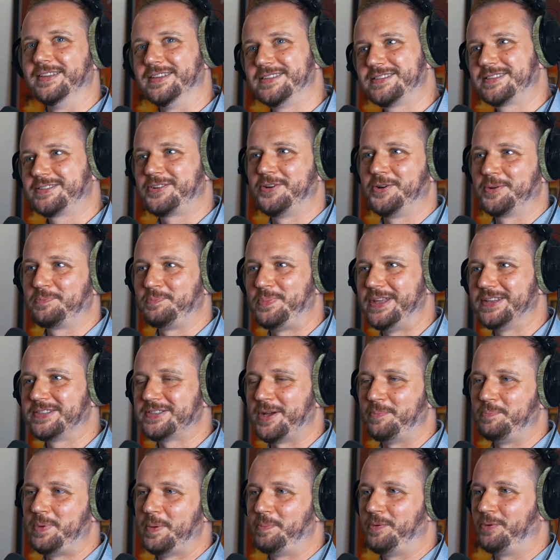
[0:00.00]
this could be
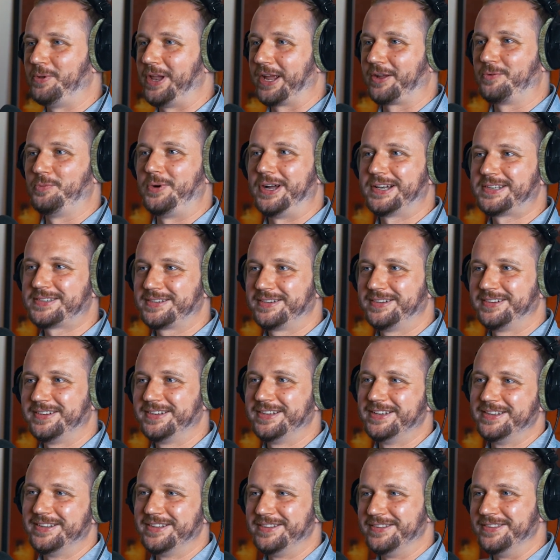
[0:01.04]
some people like, what?
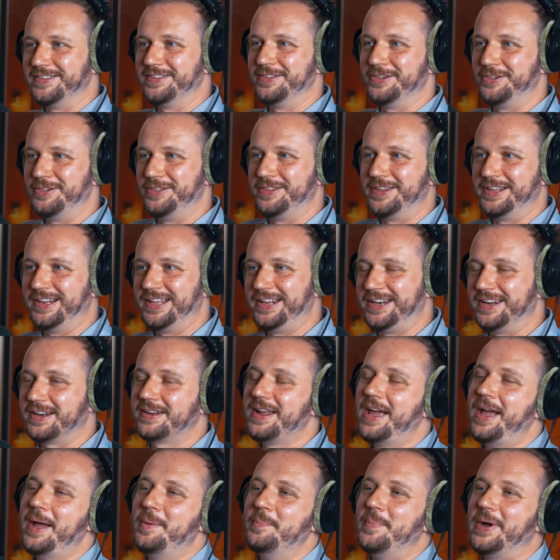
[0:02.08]
deleted
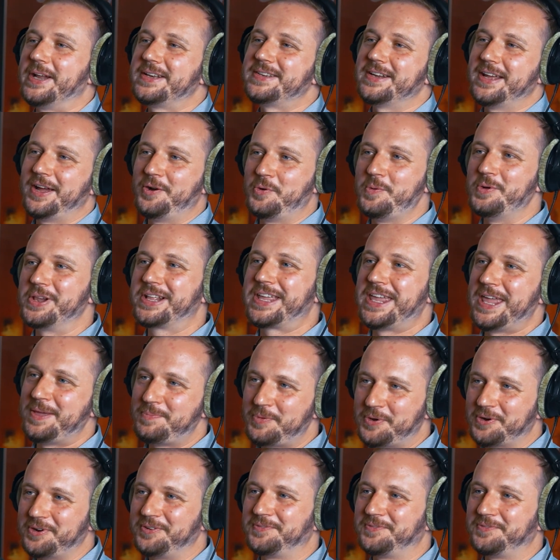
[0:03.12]
but uh, we will keep your